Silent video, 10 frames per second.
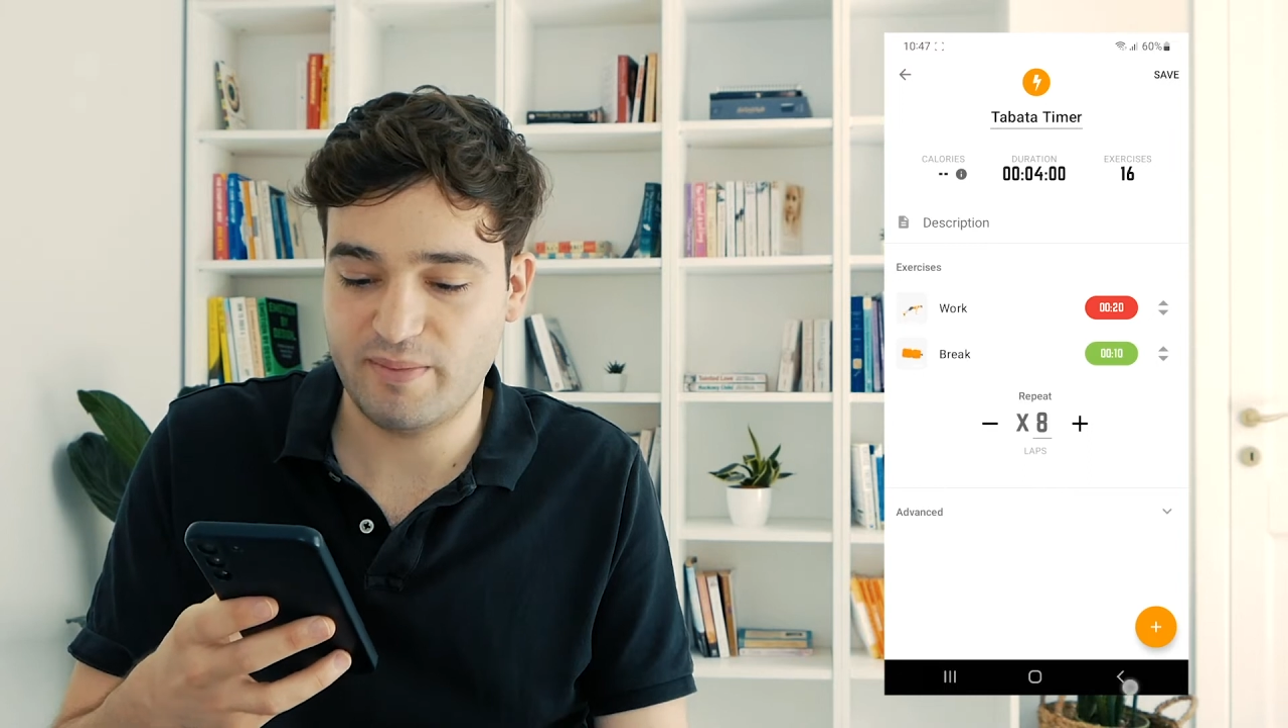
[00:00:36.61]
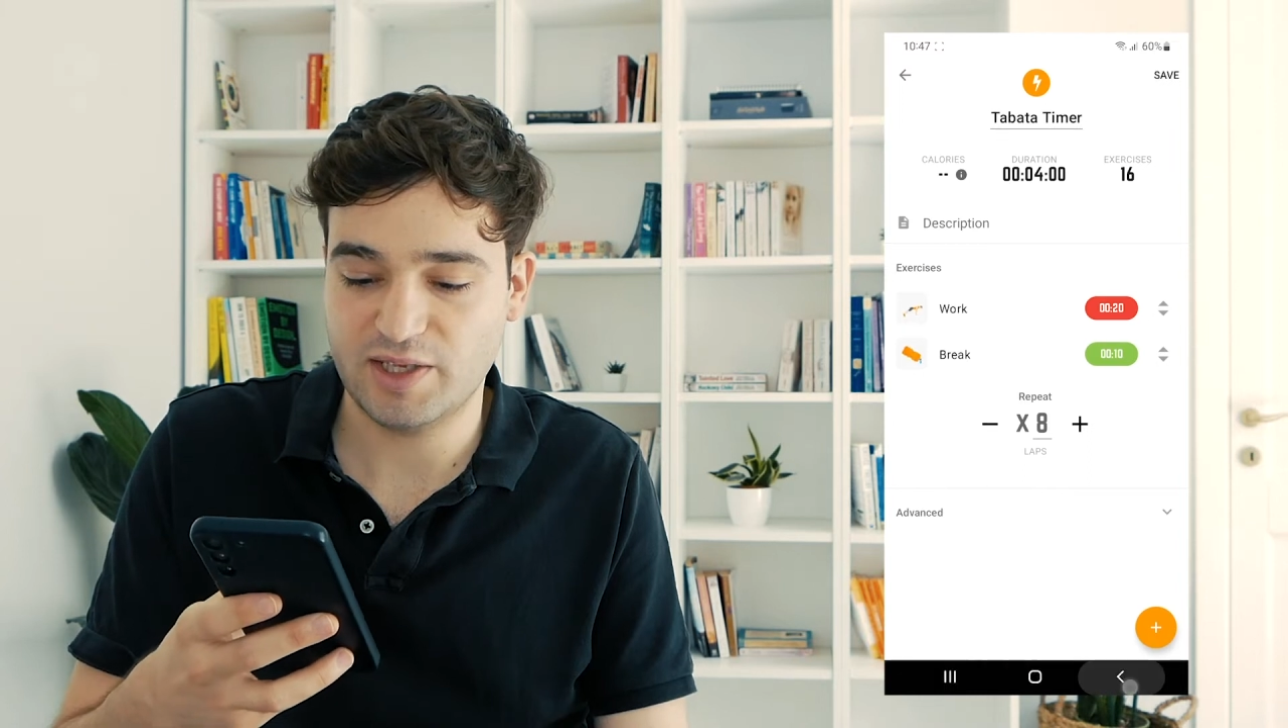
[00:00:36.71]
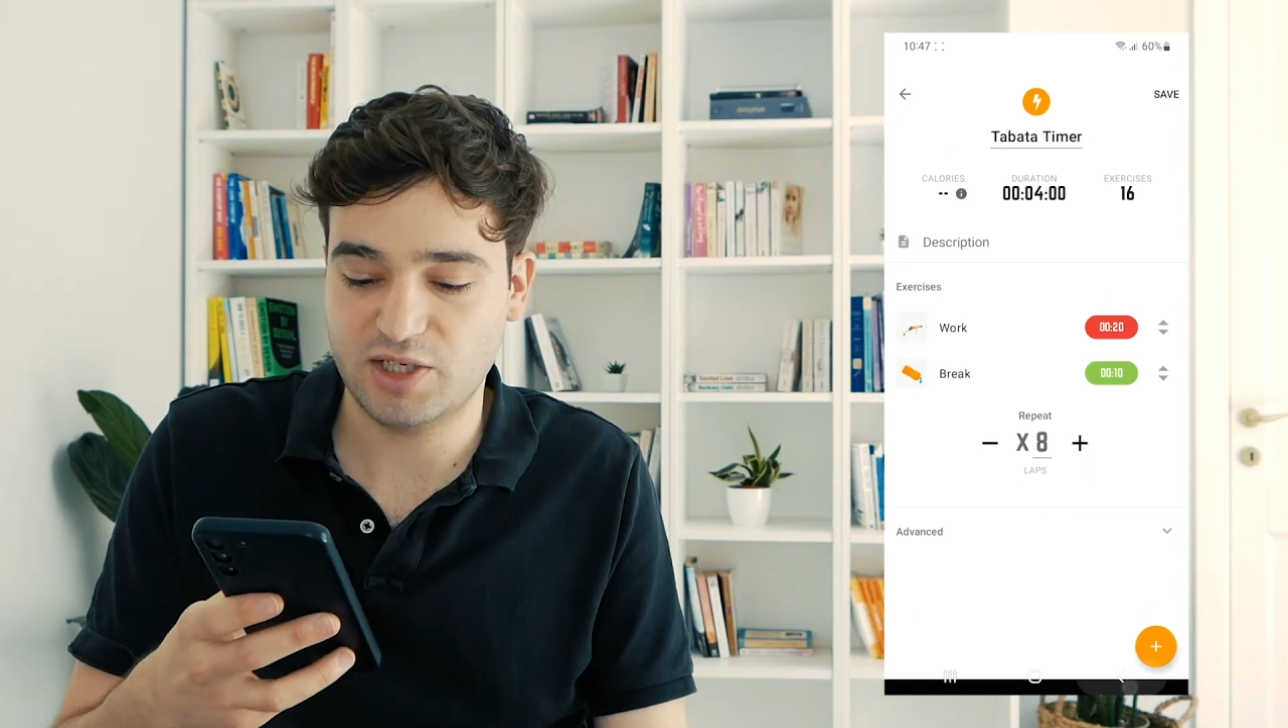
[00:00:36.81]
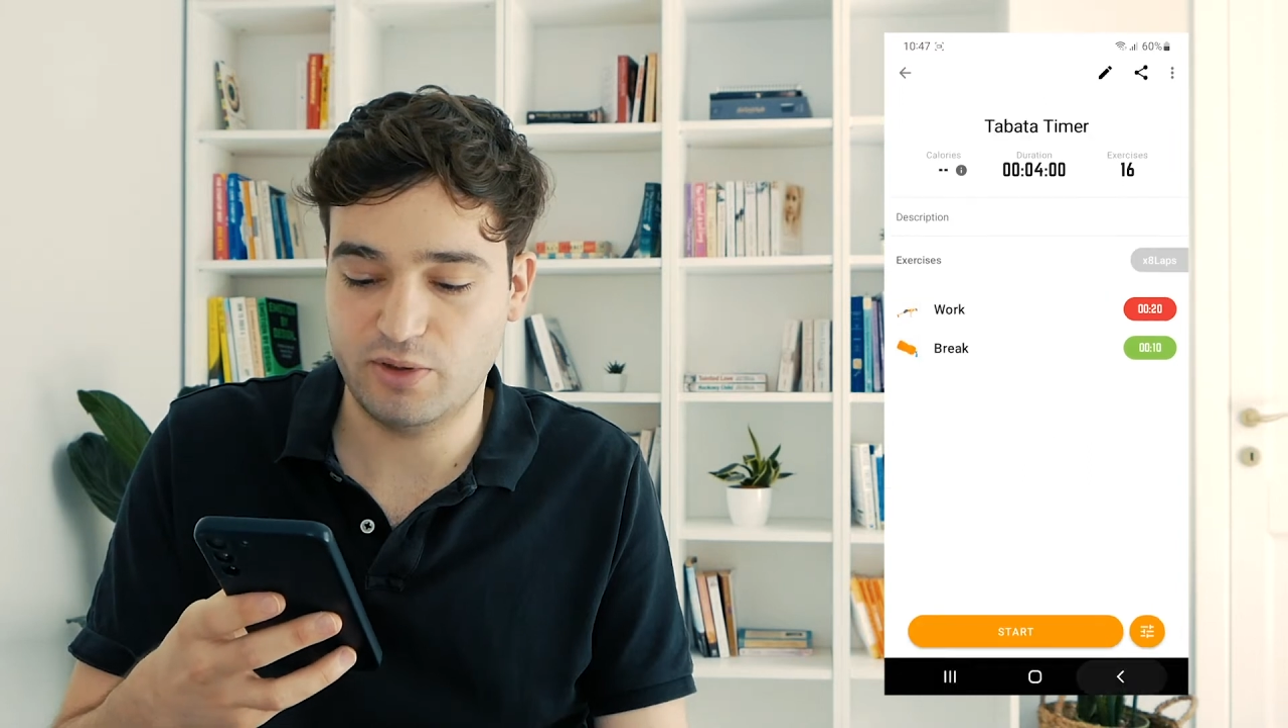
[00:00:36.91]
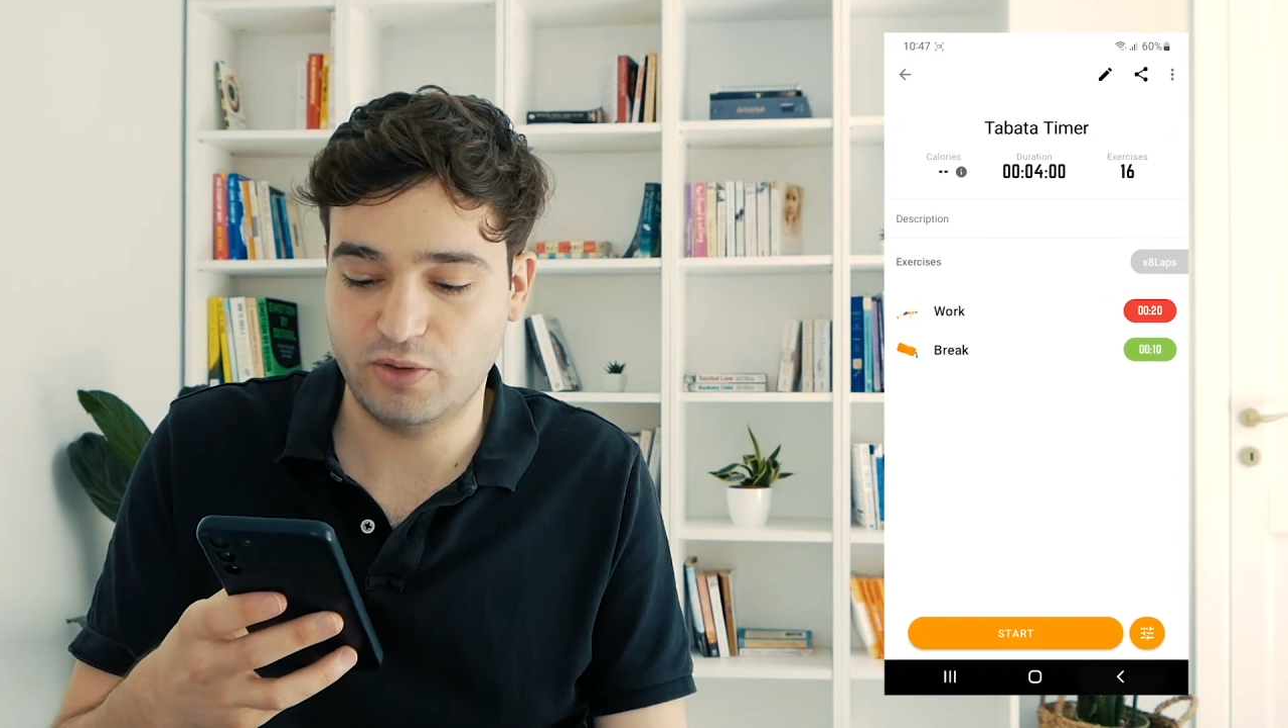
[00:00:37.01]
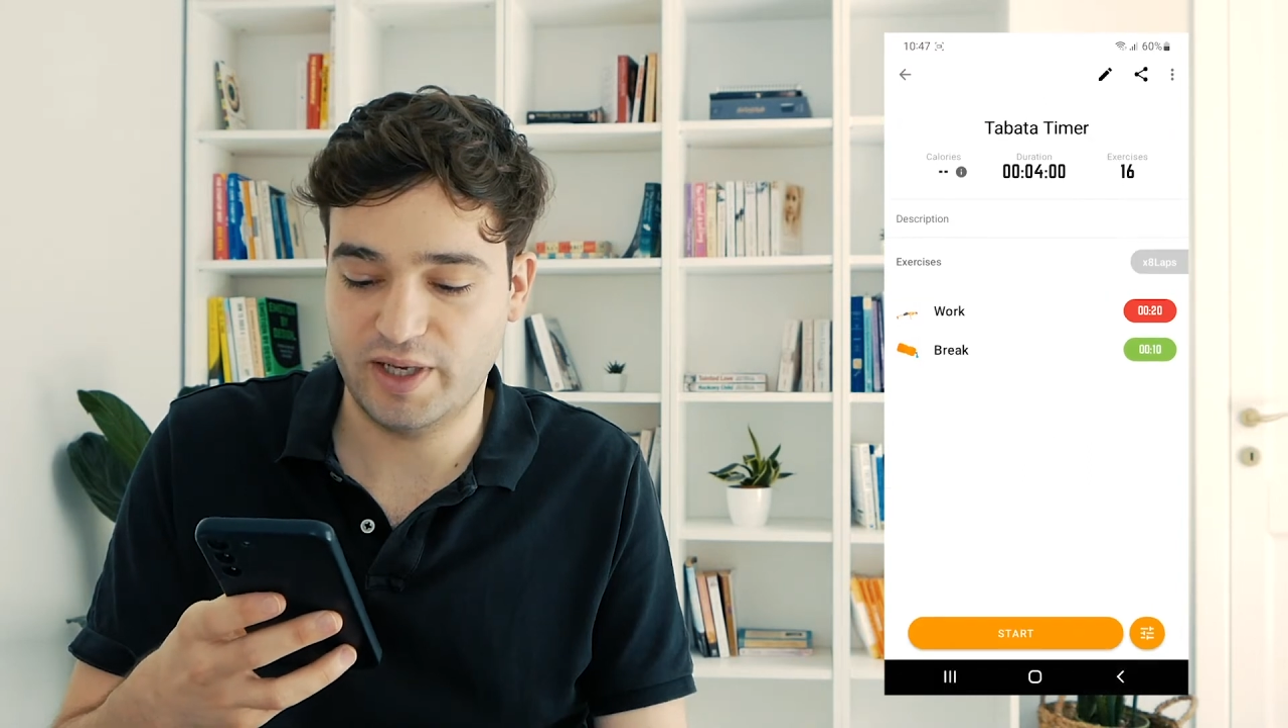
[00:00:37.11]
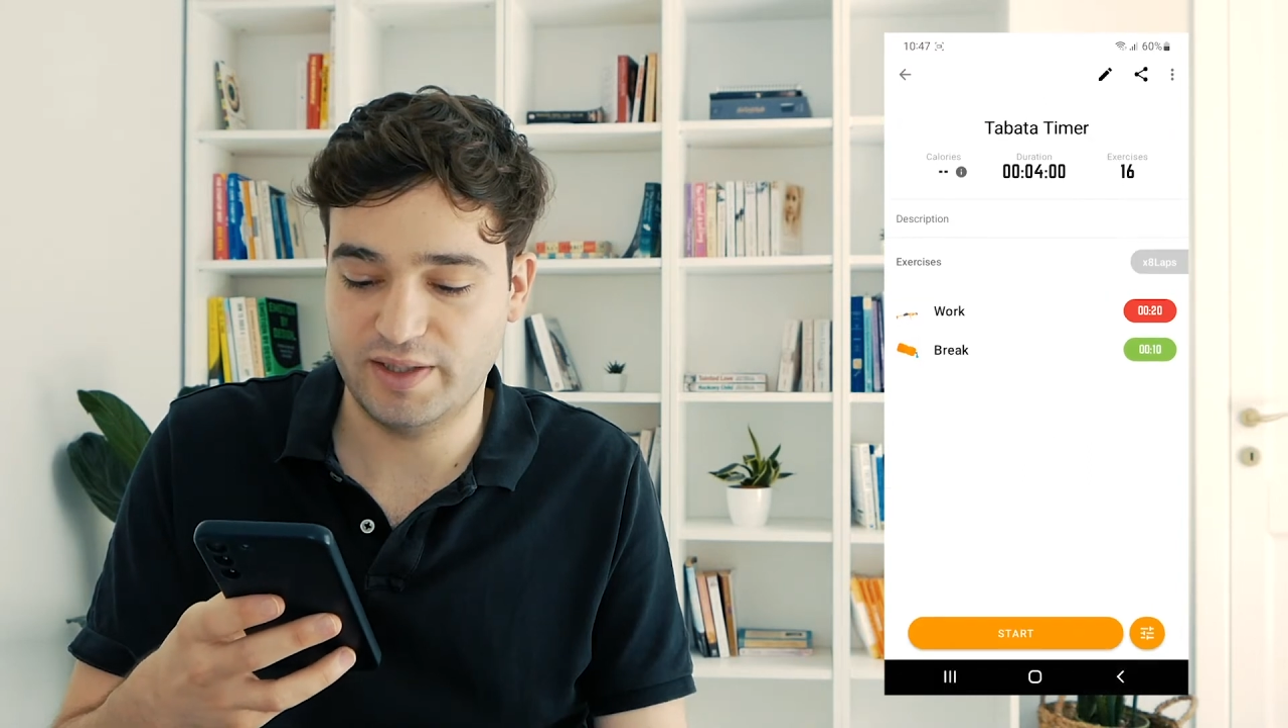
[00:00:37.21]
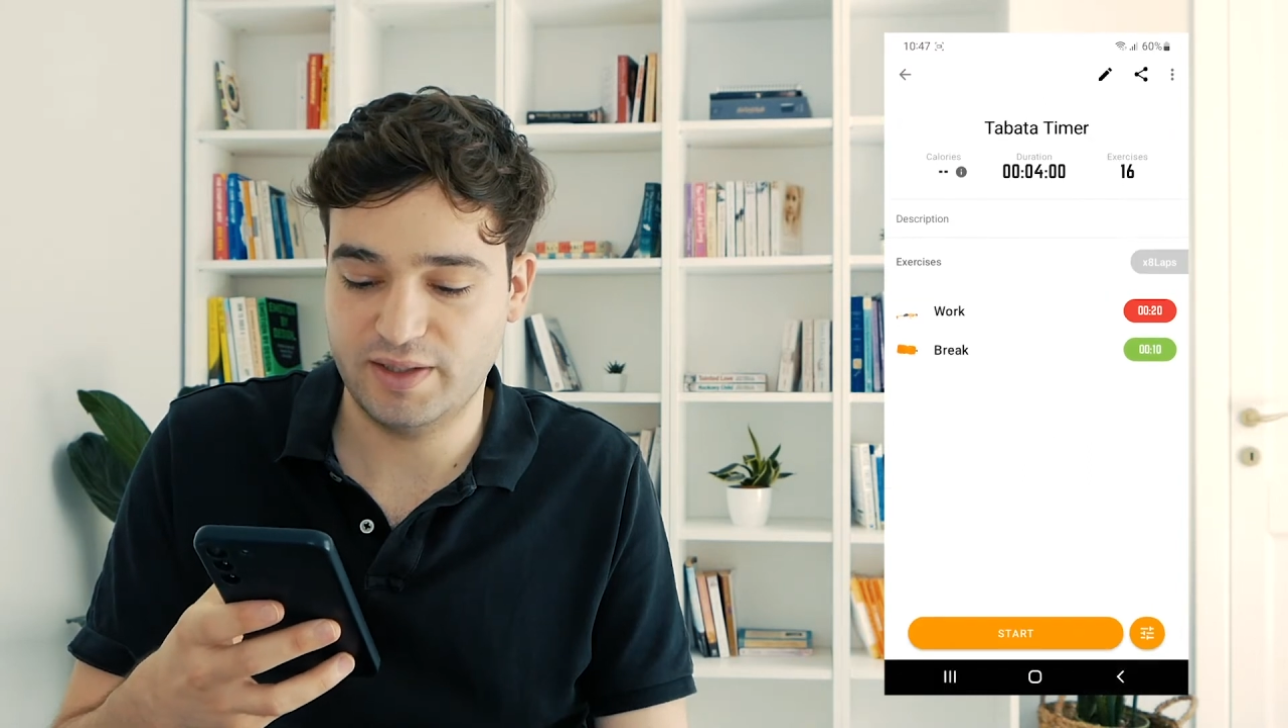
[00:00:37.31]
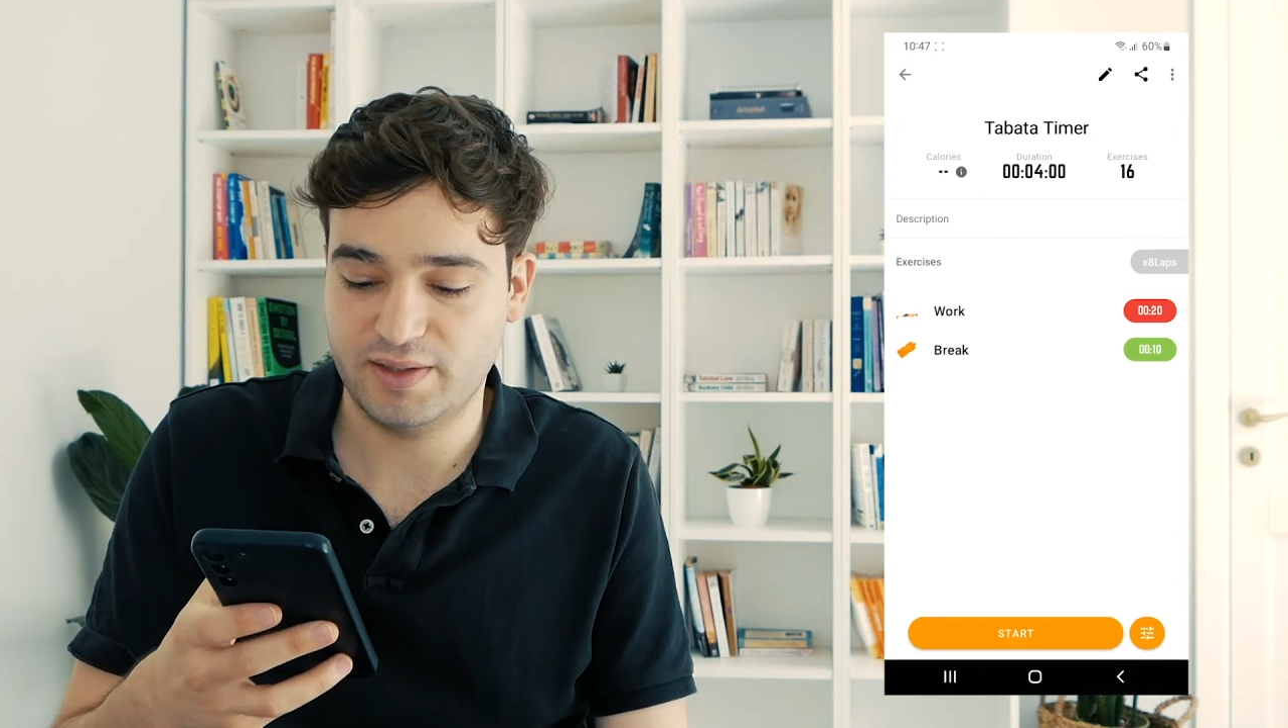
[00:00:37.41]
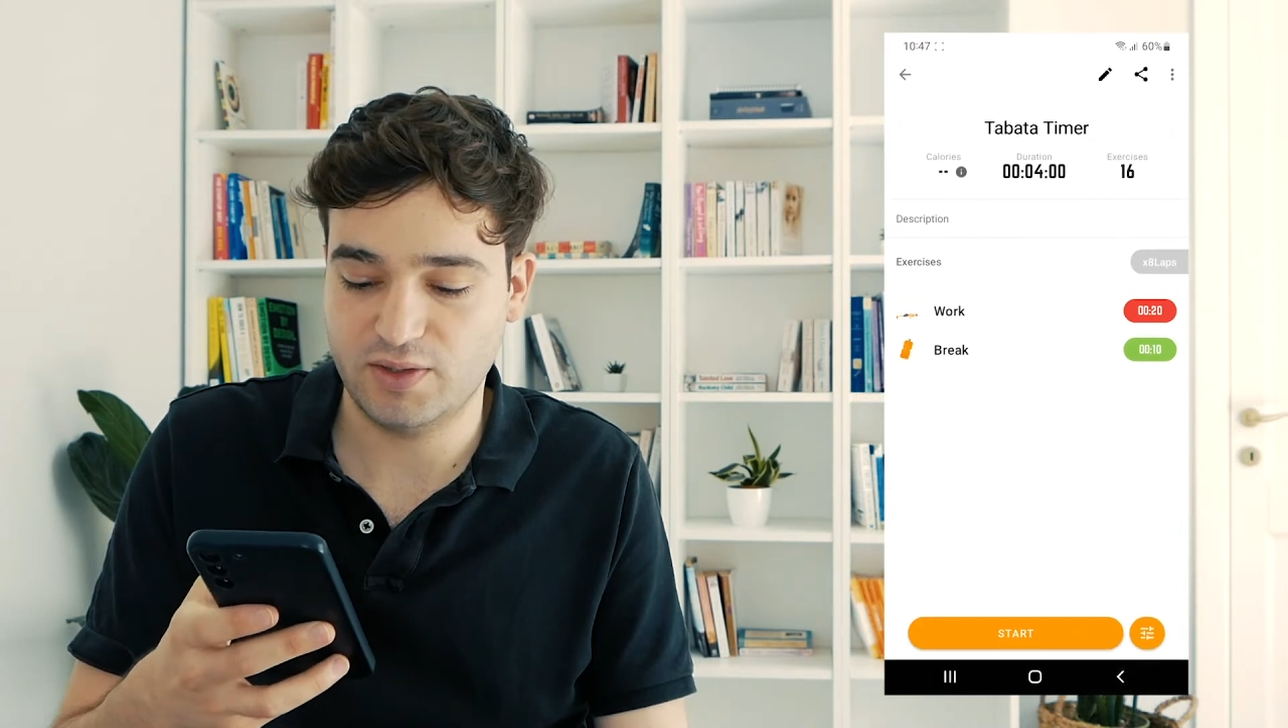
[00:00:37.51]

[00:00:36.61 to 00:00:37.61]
metronome added.